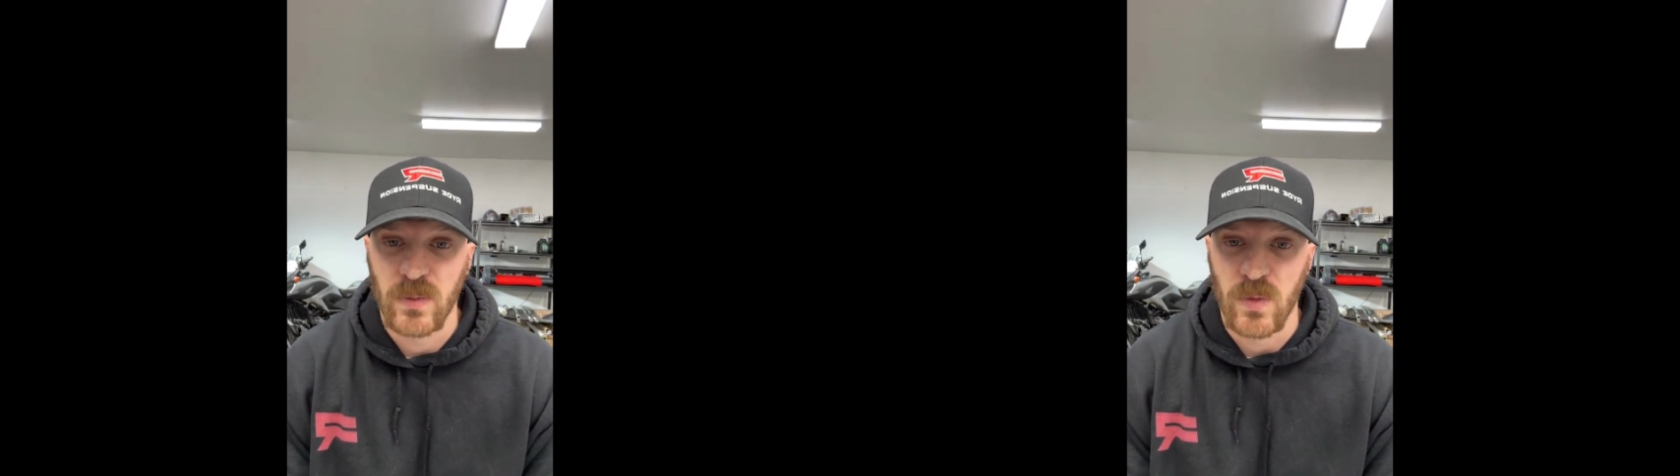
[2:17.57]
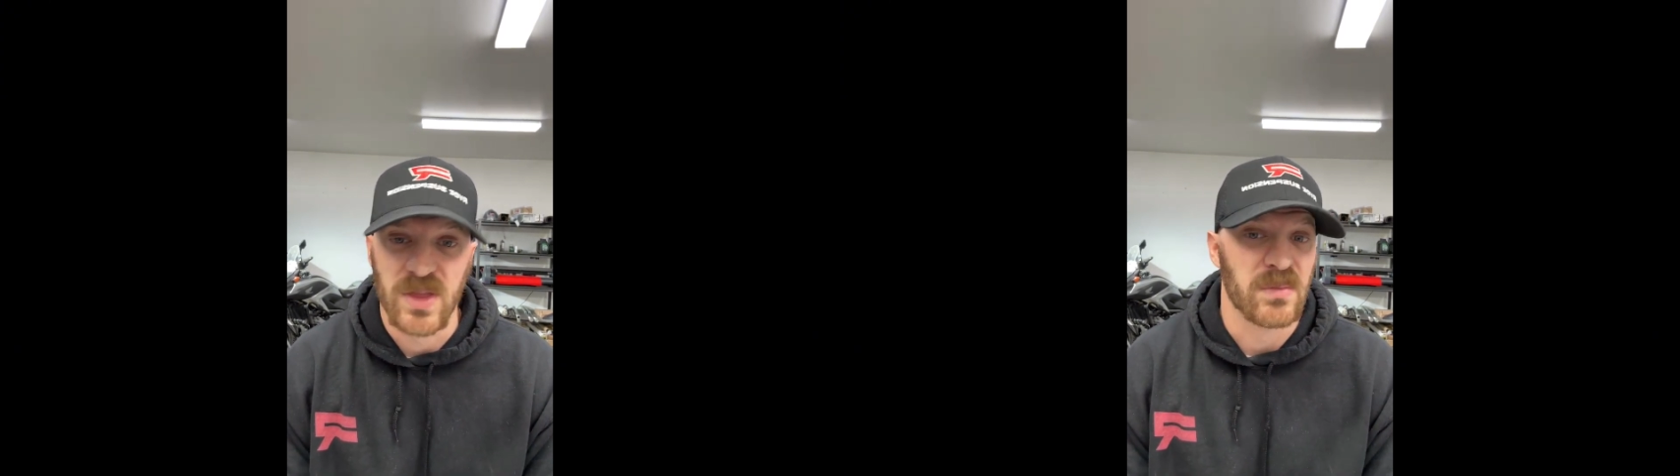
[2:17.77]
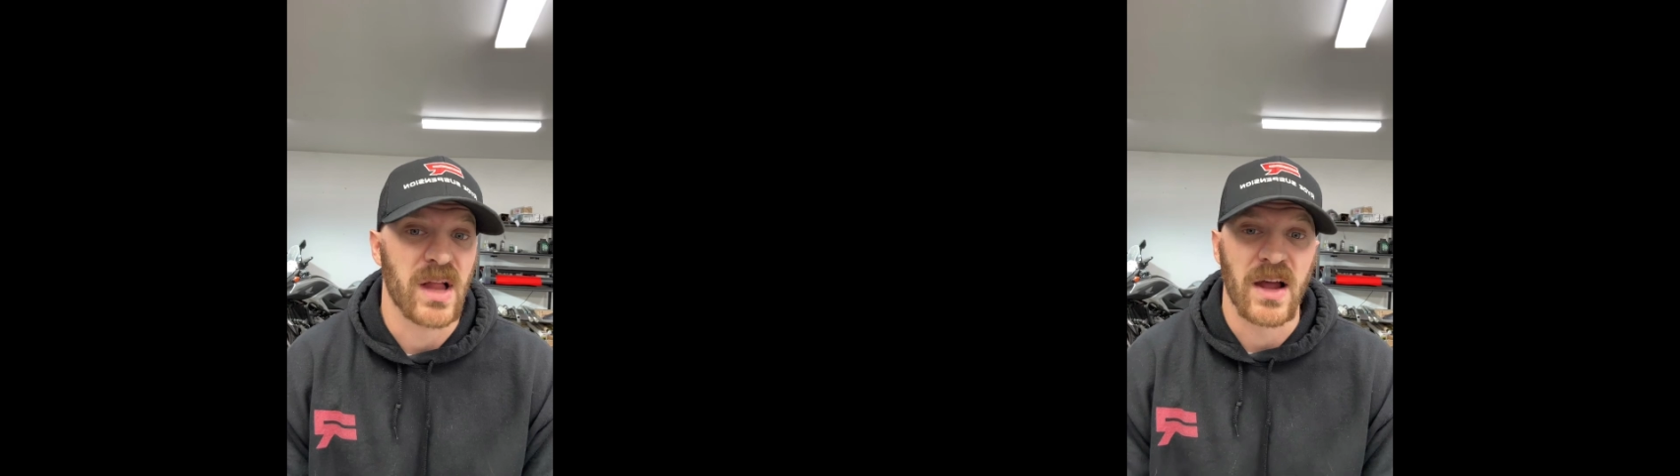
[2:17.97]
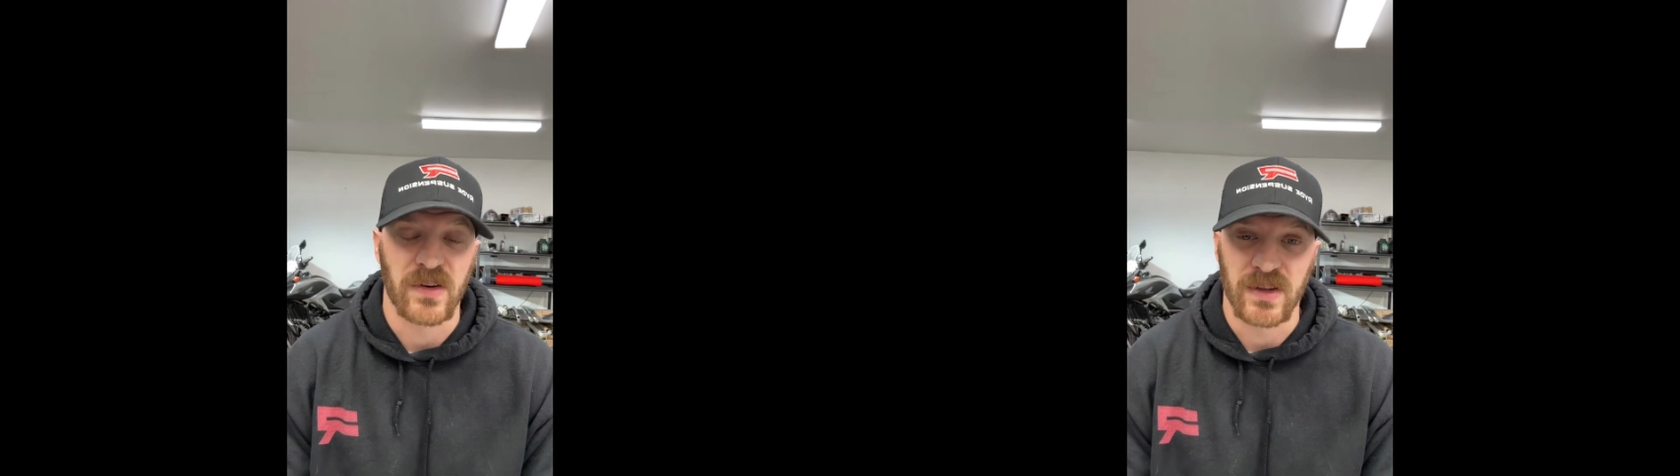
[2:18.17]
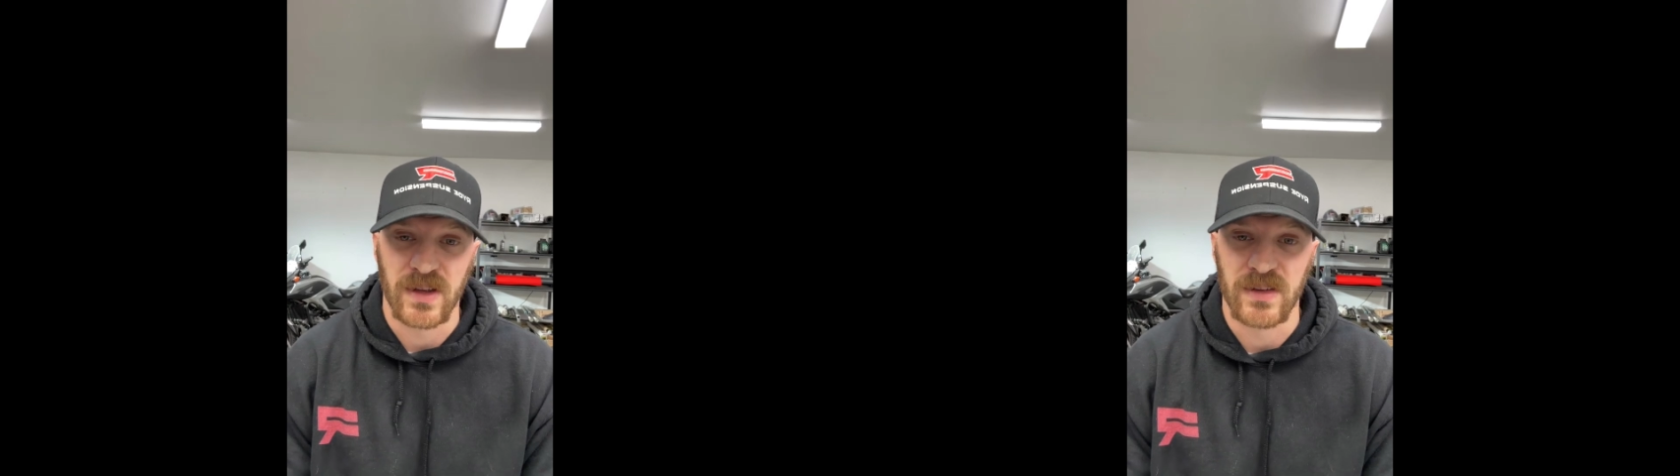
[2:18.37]
with the
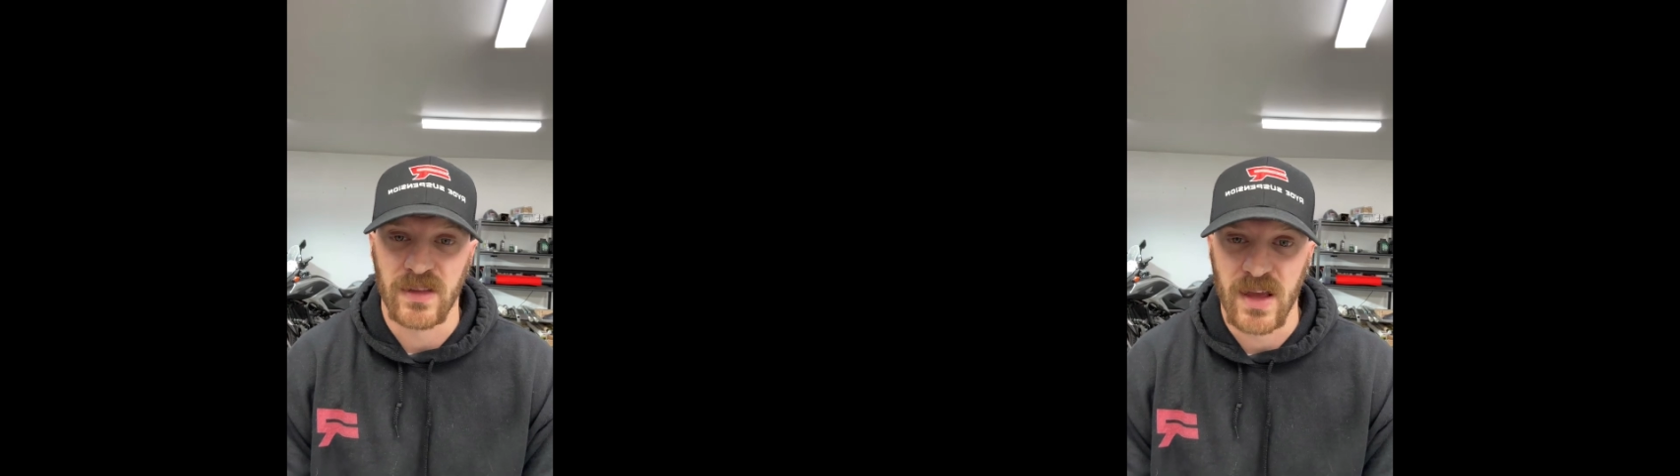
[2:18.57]
bladder kit.